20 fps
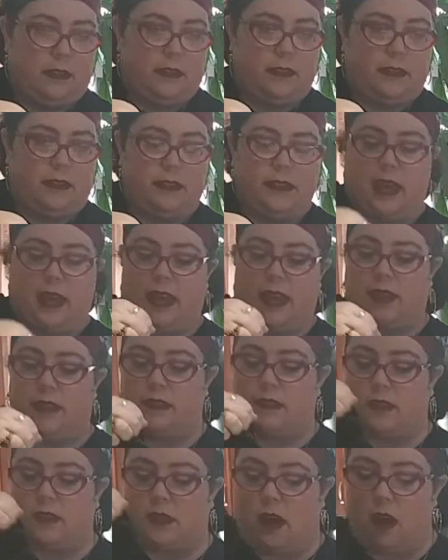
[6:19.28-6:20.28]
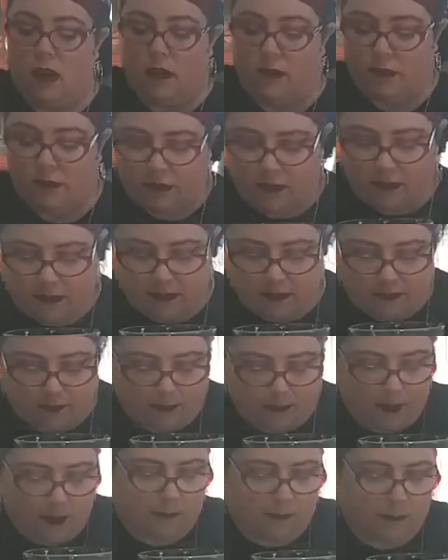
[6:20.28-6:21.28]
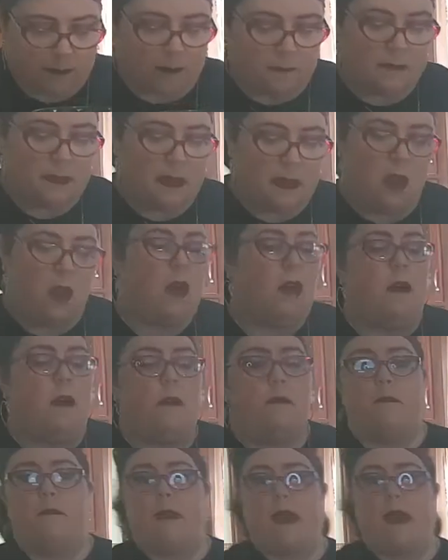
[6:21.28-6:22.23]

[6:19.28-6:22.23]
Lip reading: take this off. Man,